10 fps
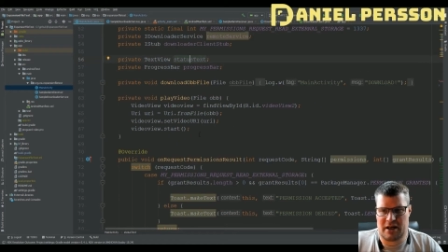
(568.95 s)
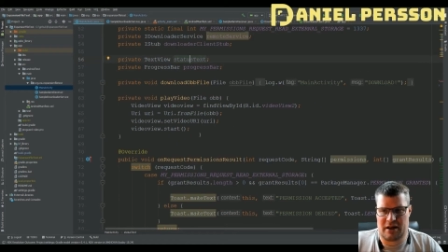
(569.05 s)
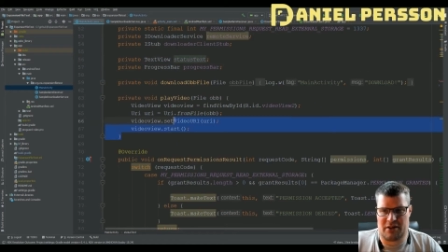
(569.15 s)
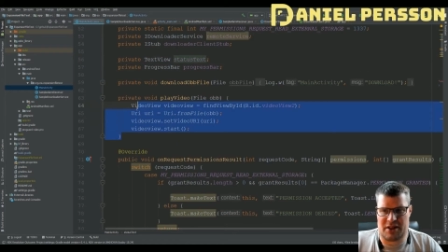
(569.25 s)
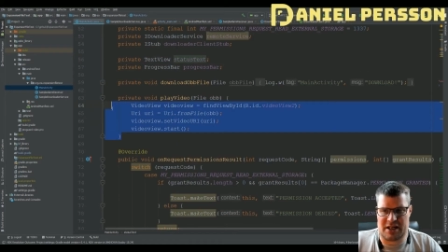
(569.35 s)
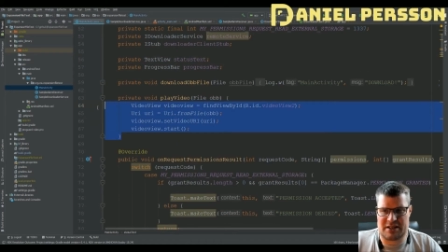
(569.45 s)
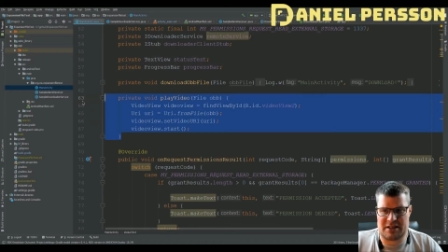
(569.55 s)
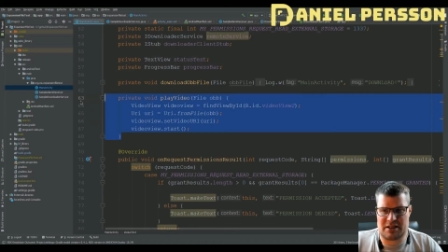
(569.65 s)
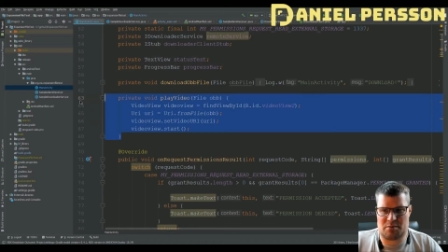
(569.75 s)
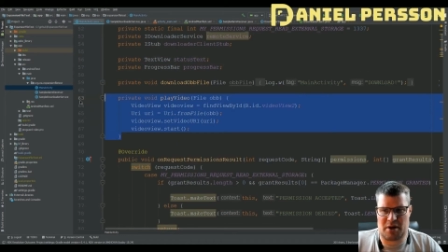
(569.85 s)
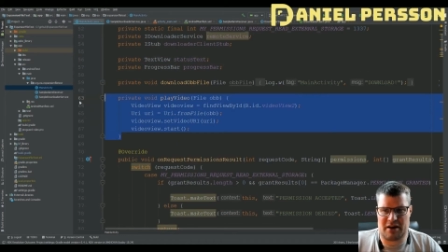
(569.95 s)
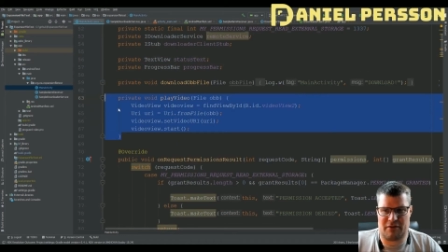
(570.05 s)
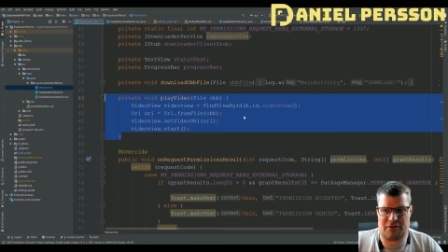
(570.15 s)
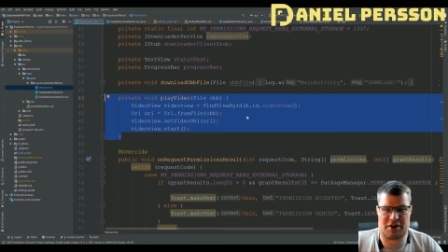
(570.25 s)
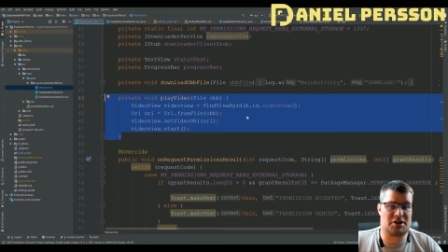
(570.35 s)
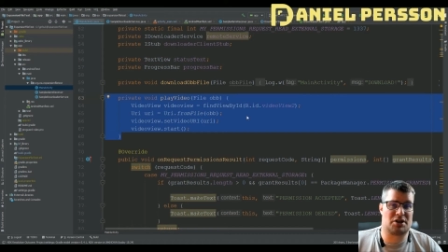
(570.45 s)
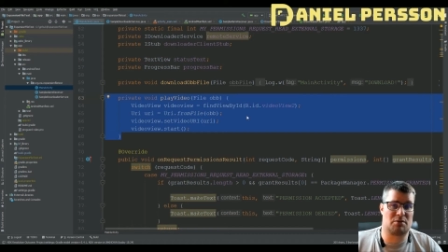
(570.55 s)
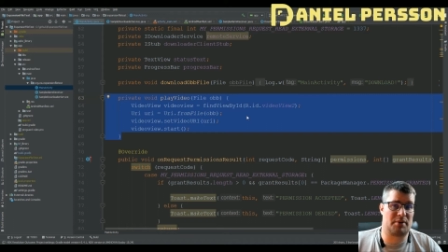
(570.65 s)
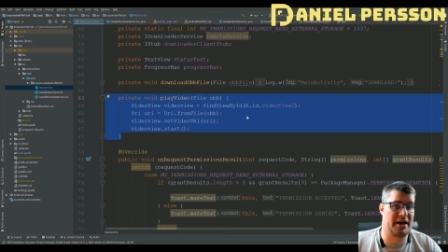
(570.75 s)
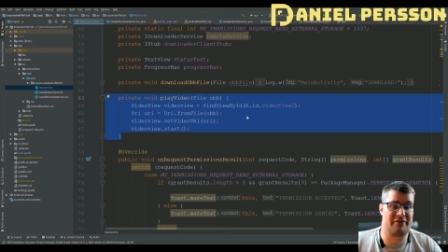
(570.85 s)
This is my function to
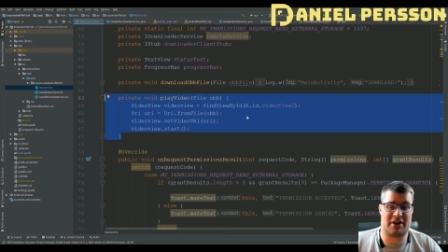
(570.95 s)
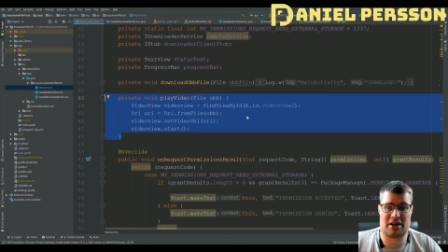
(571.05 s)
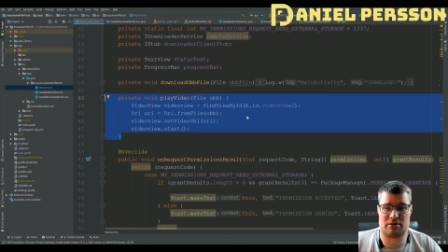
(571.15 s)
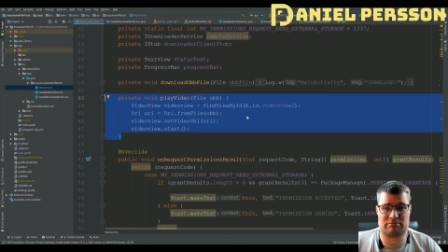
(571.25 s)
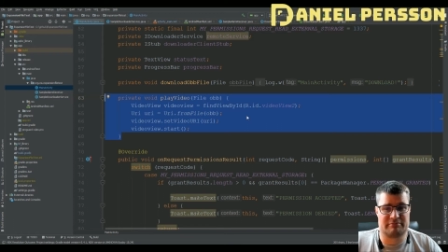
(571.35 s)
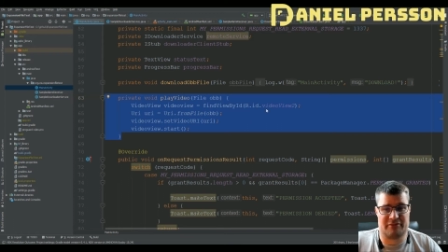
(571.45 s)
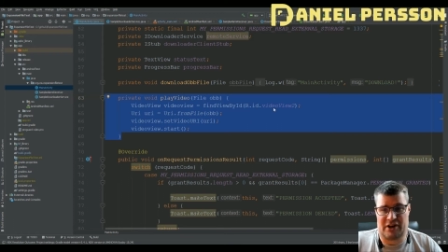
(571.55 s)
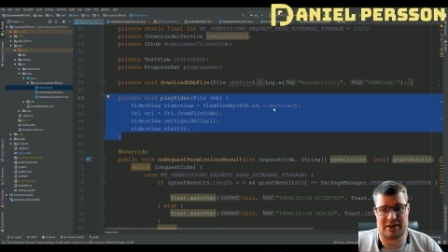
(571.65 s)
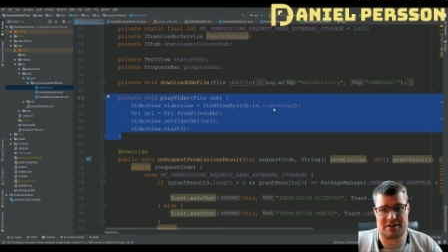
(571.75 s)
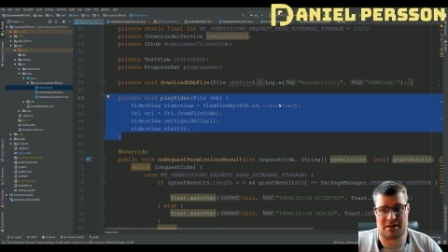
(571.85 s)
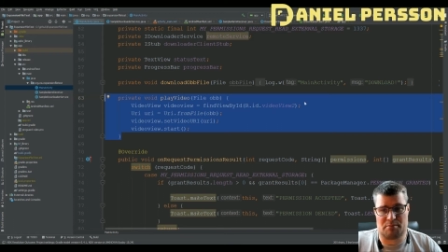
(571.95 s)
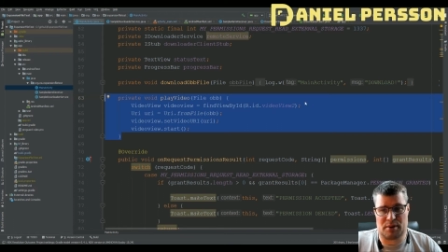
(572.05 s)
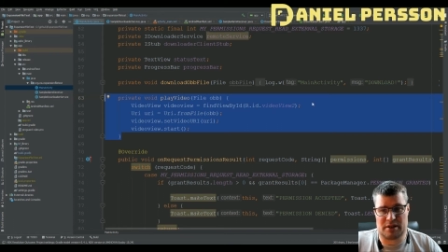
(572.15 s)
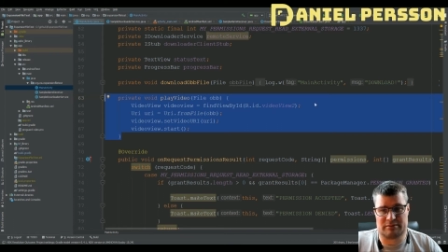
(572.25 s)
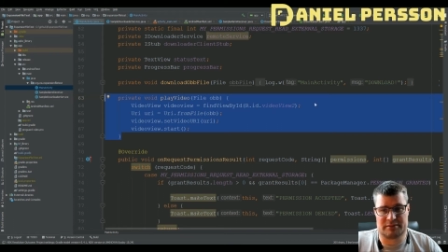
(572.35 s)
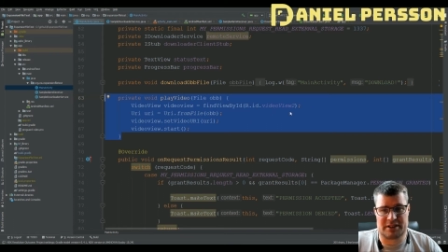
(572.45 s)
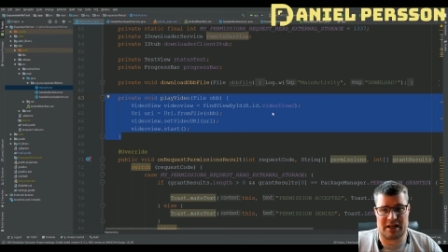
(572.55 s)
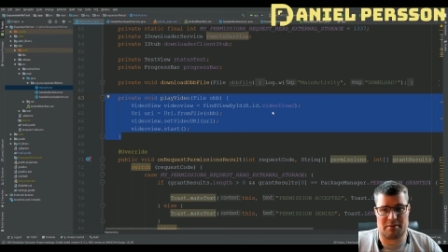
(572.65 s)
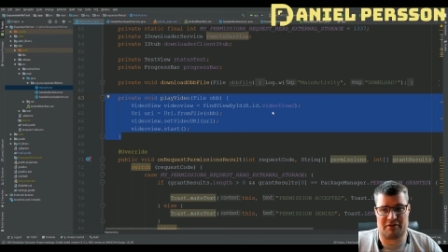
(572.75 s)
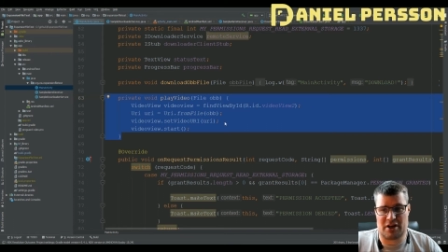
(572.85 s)
play video. Very simple.
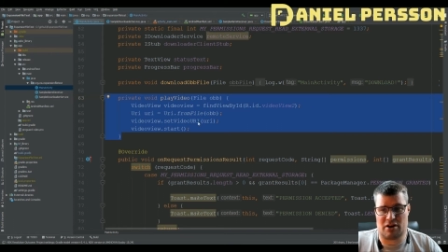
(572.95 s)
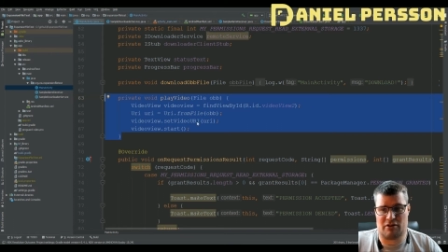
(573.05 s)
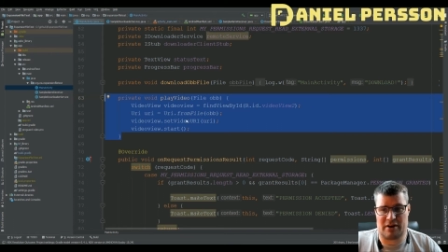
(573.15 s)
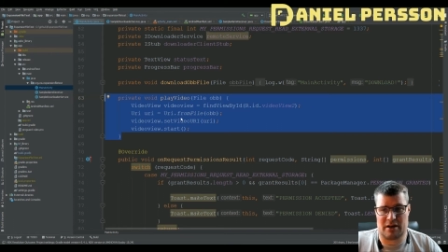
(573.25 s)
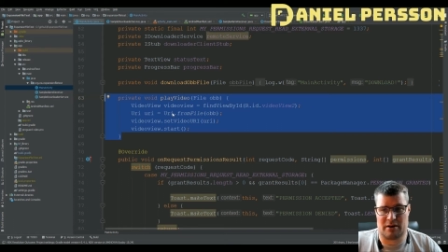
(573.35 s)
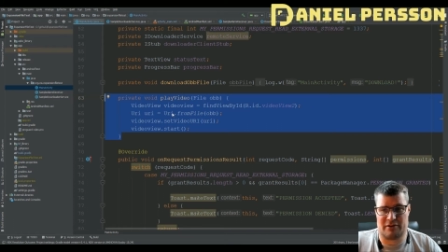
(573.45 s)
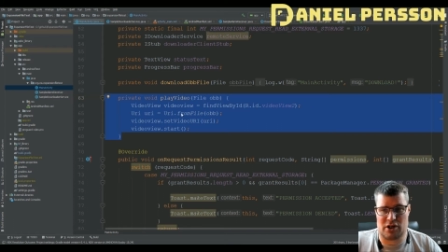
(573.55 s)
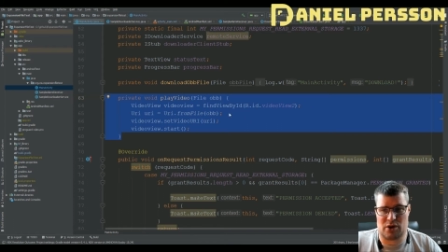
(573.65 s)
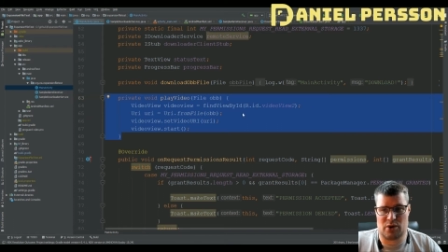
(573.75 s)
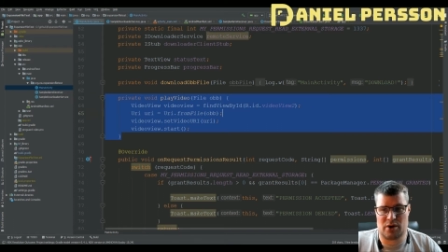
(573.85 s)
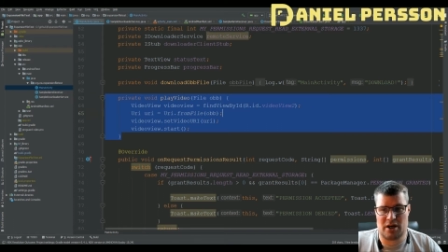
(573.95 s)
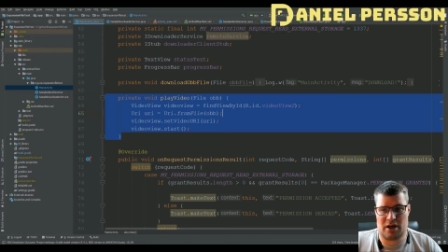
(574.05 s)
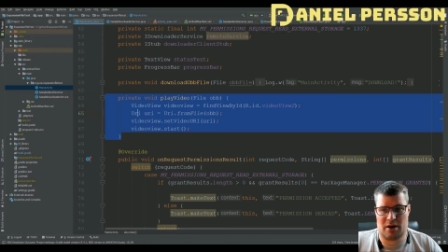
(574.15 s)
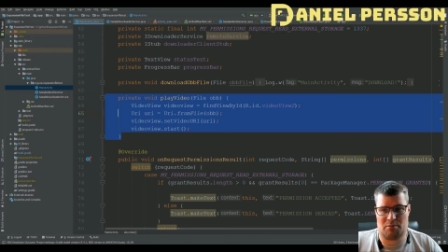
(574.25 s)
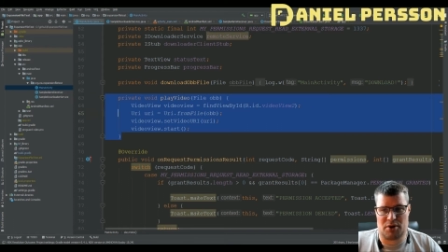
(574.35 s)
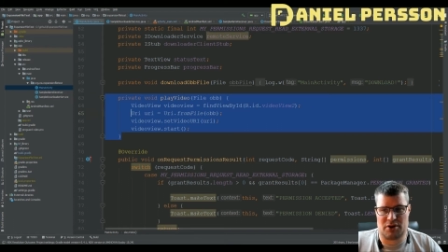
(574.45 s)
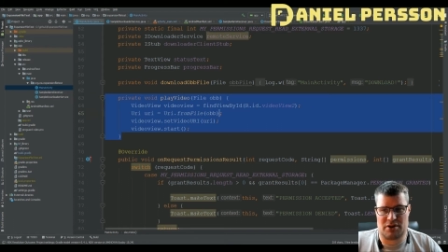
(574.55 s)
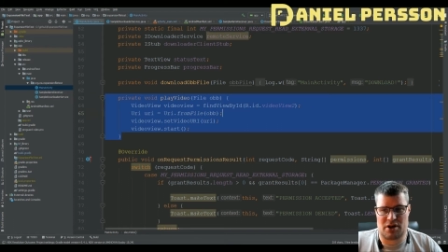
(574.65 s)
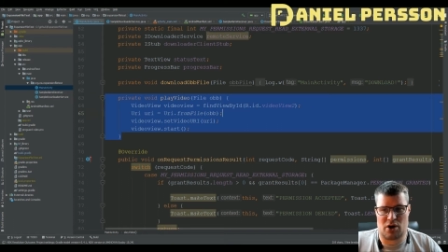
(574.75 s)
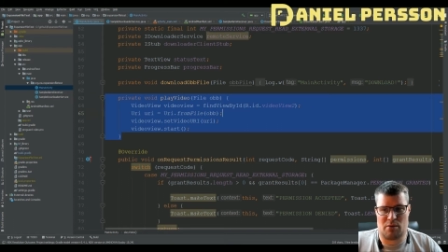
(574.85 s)
Take my video view, put
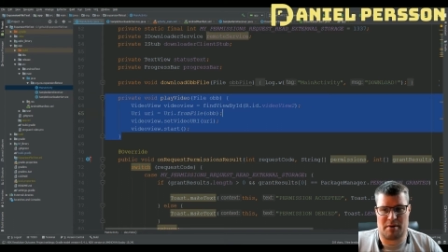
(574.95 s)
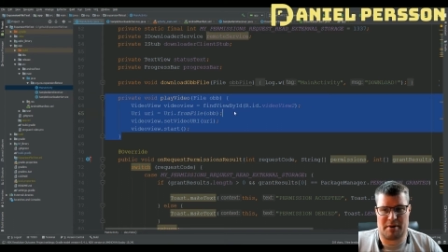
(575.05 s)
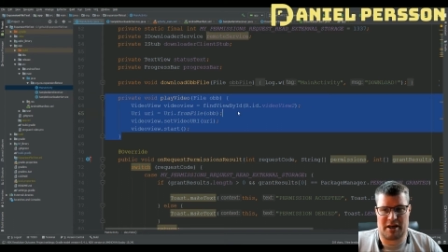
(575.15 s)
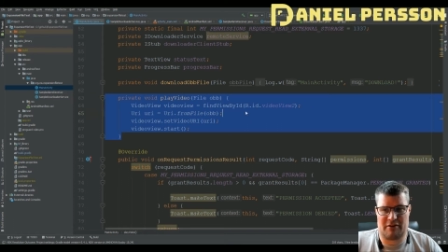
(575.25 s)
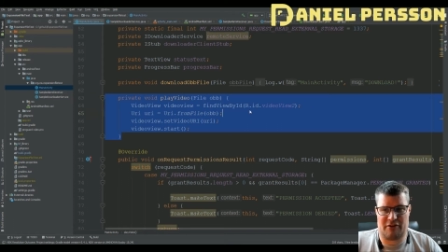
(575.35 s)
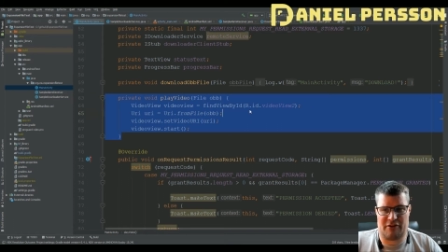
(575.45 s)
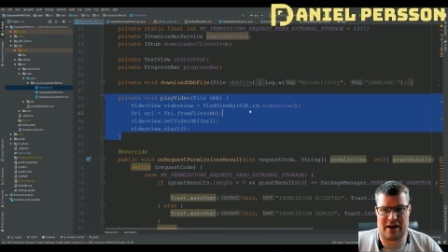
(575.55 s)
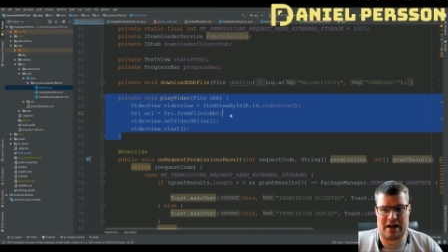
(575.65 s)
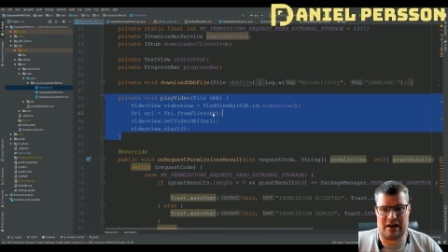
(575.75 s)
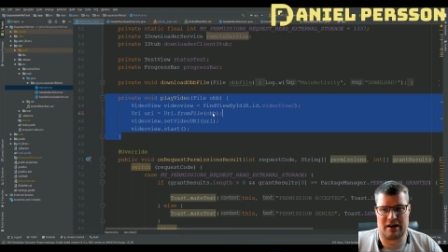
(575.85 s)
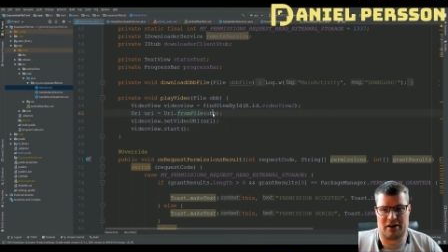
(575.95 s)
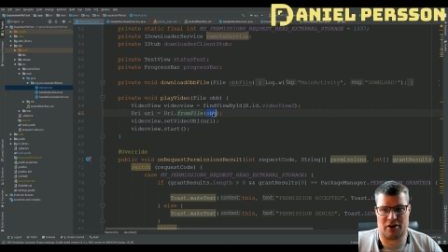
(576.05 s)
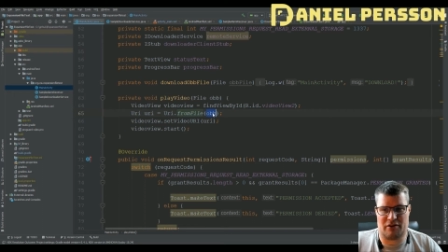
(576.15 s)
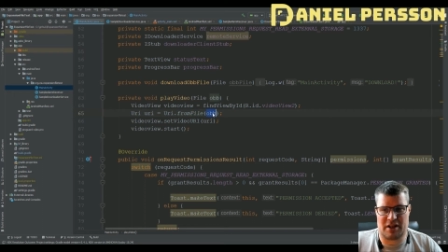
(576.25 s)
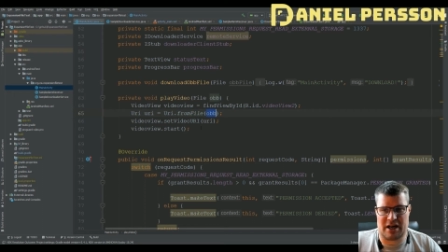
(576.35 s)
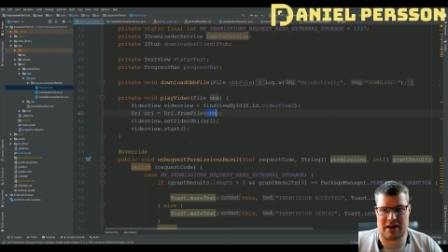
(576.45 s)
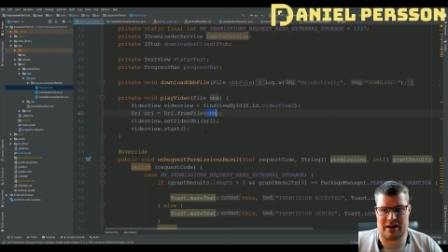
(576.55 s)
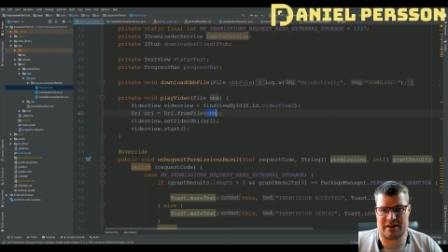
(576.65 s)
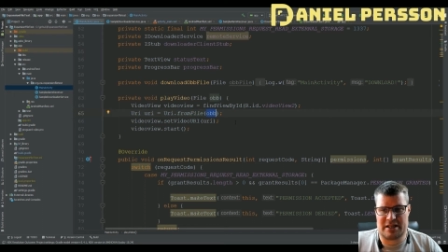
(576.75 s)
the OBB file over there